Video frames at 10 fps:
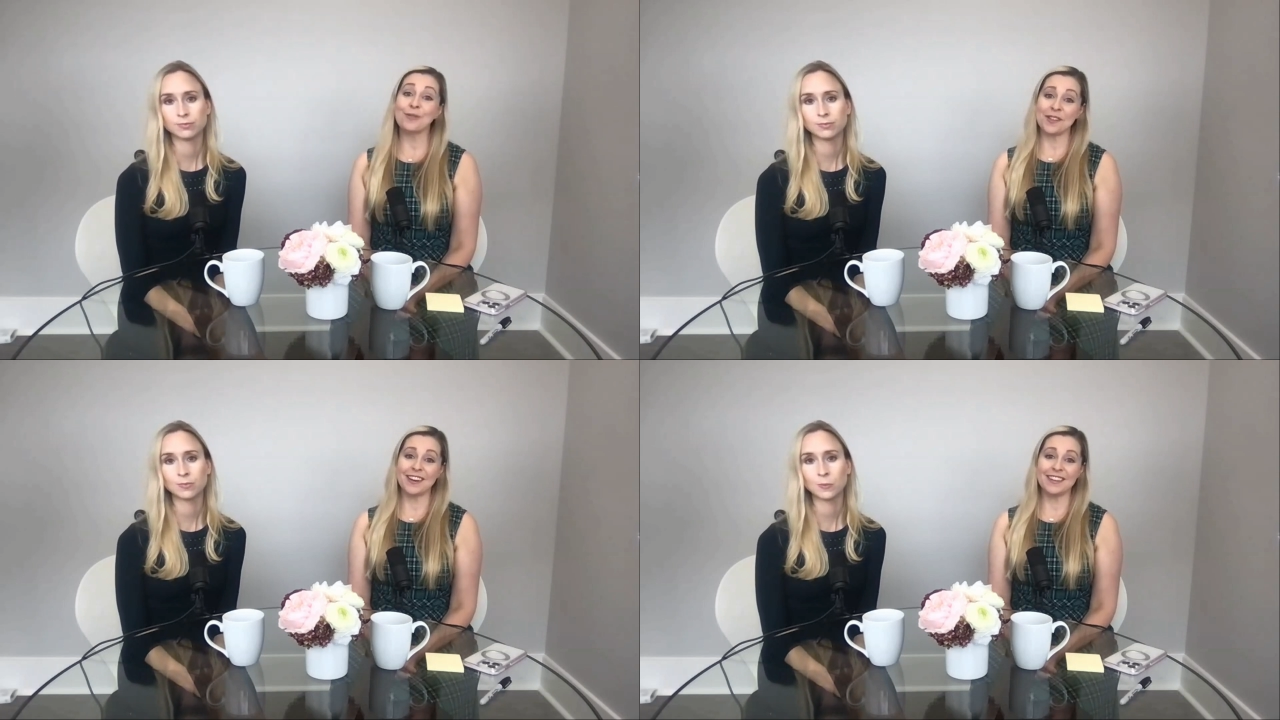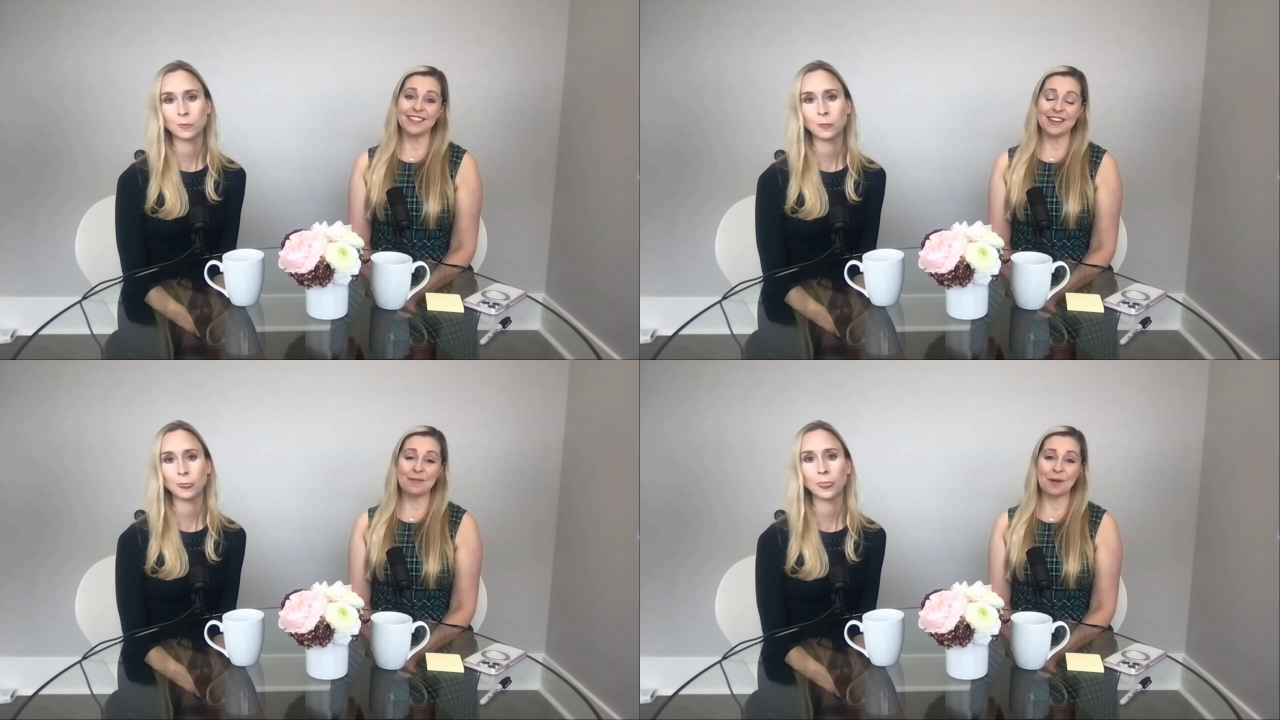Speaker 1: is one that
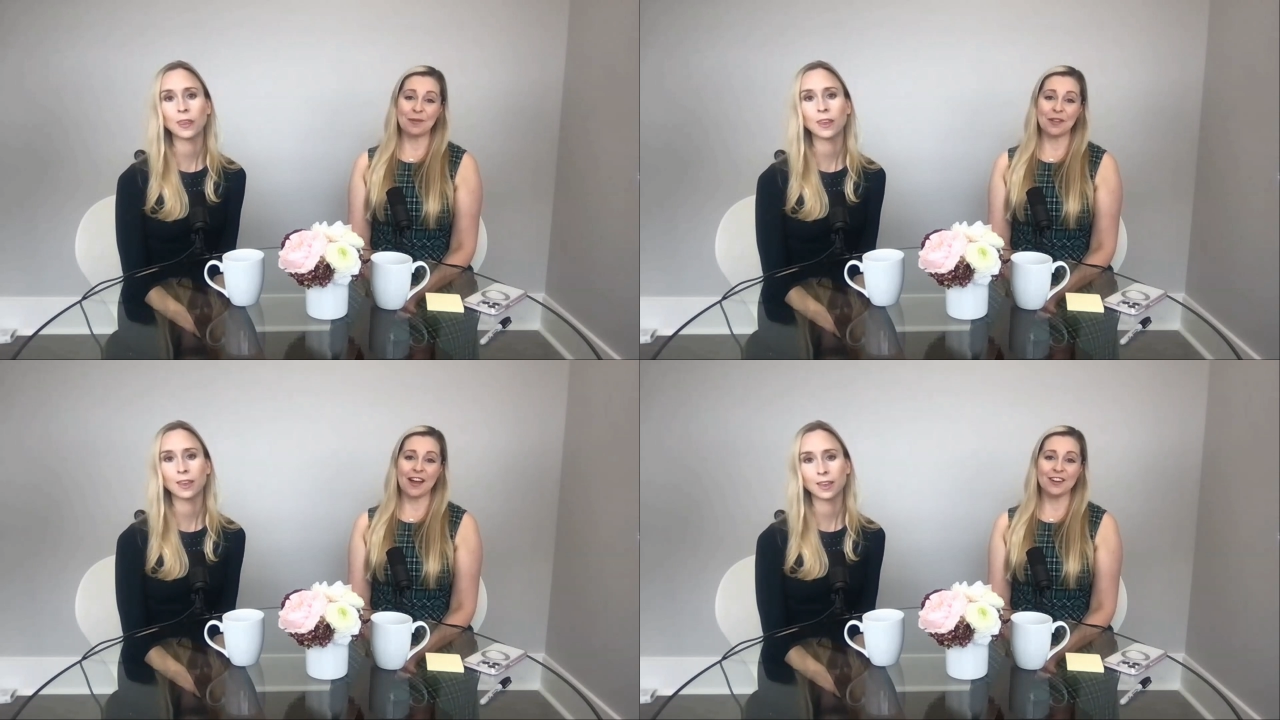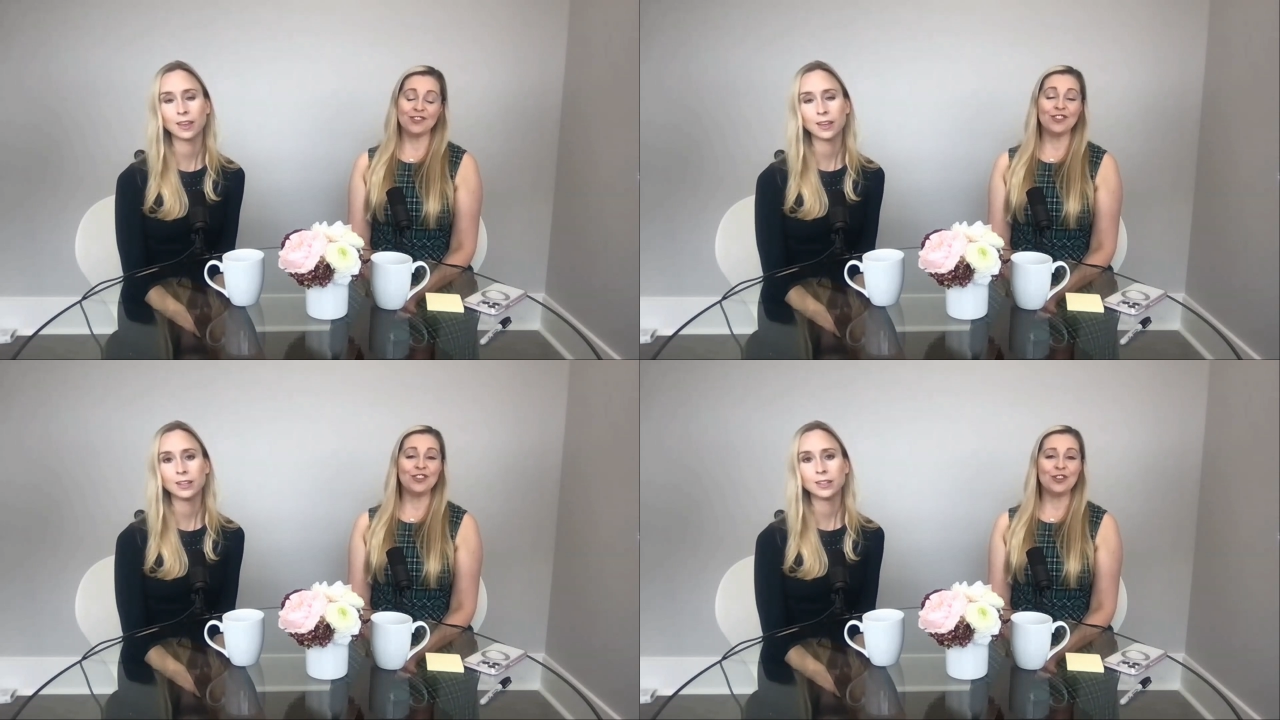I see come up a
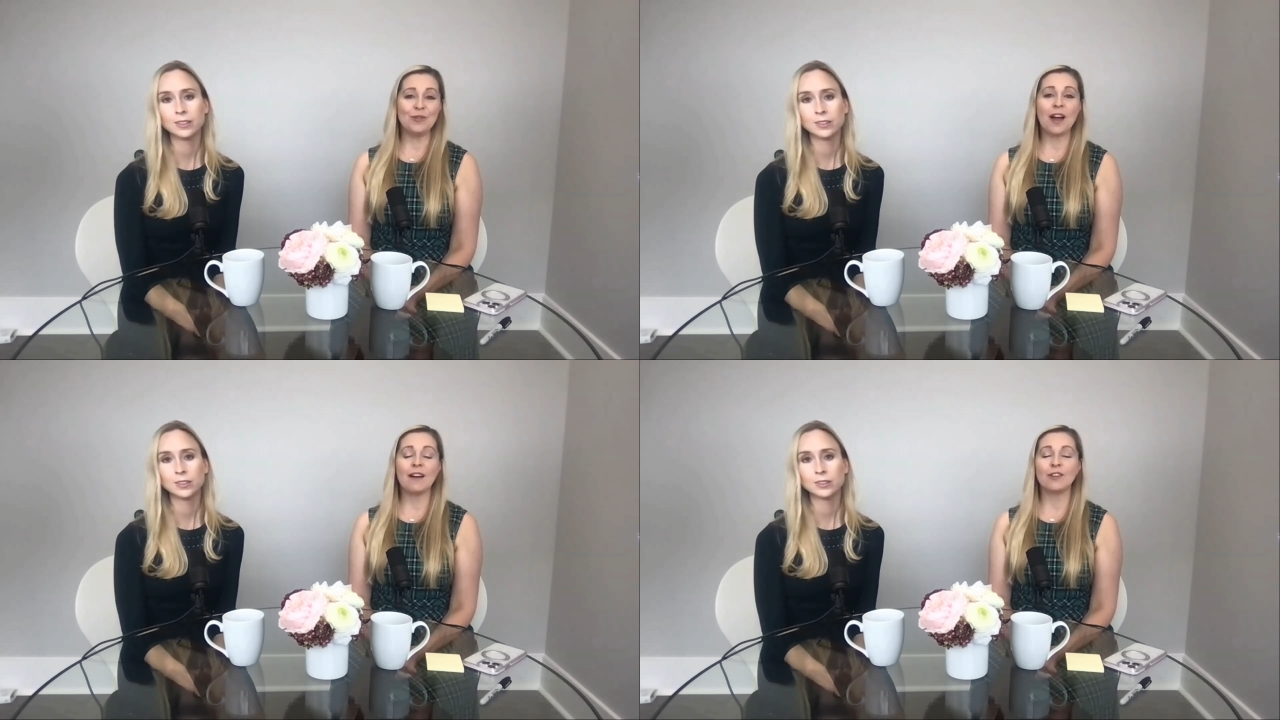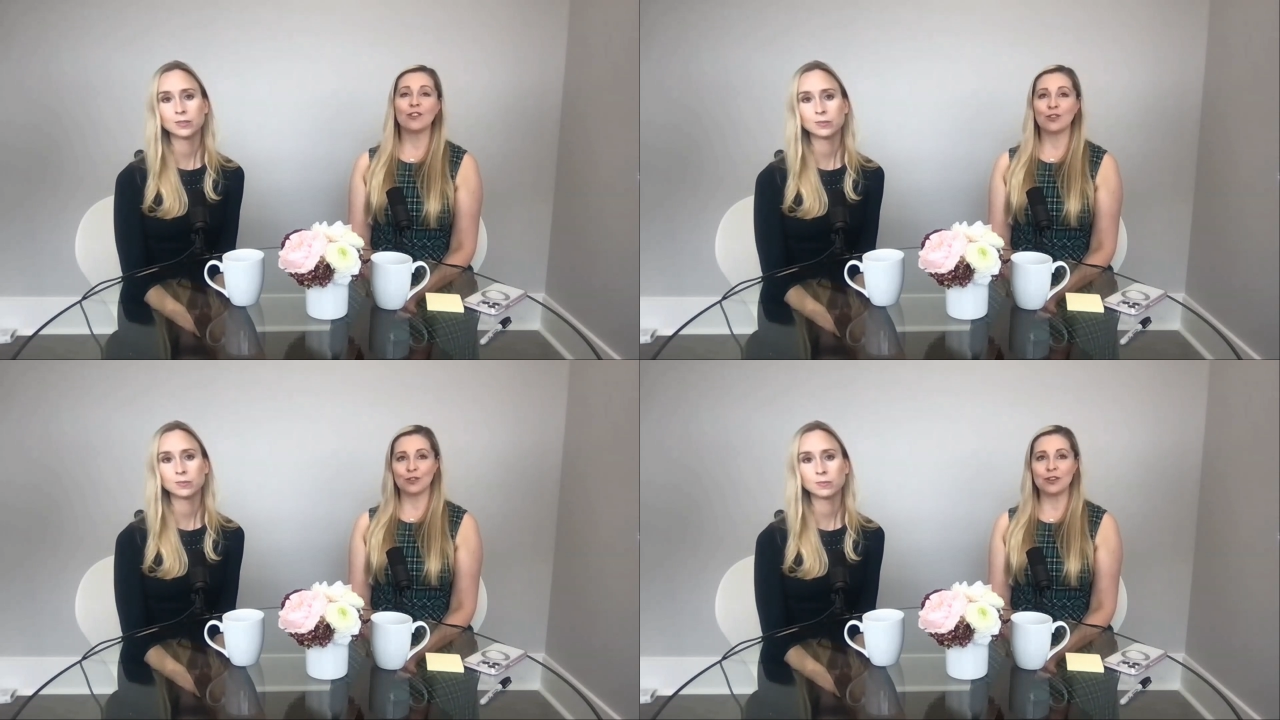lot. Do you
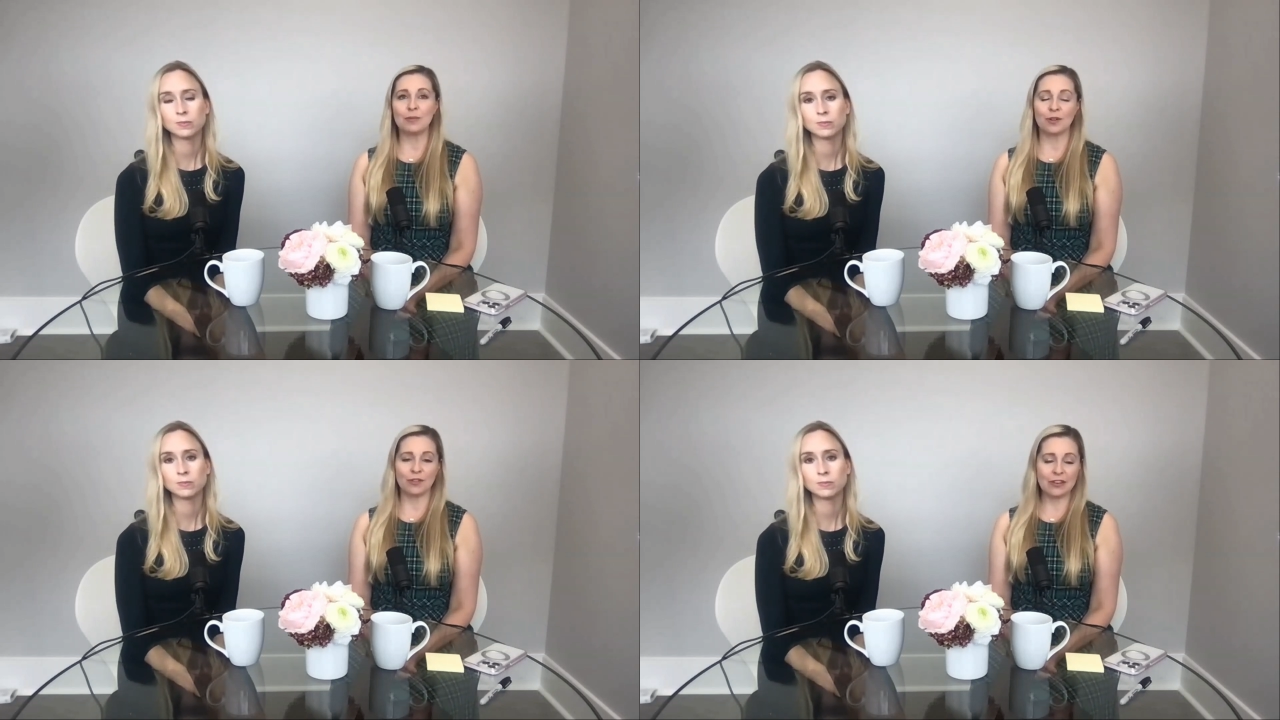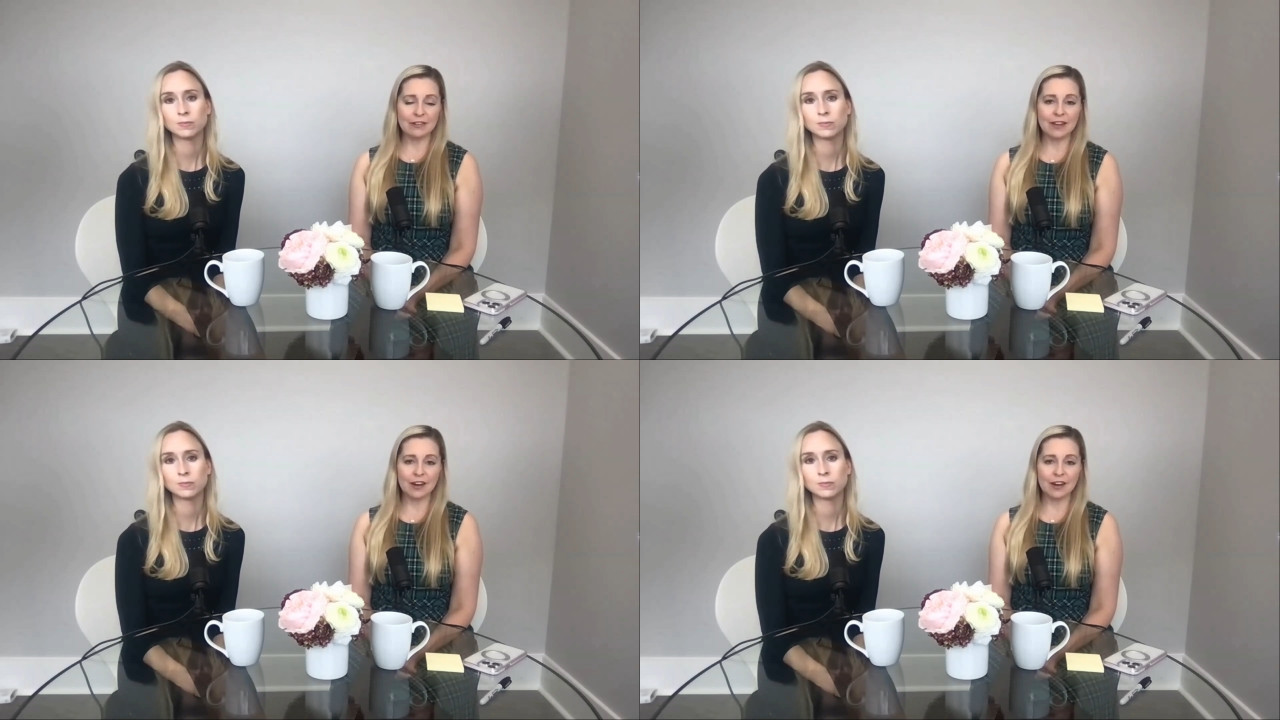have a certain number of C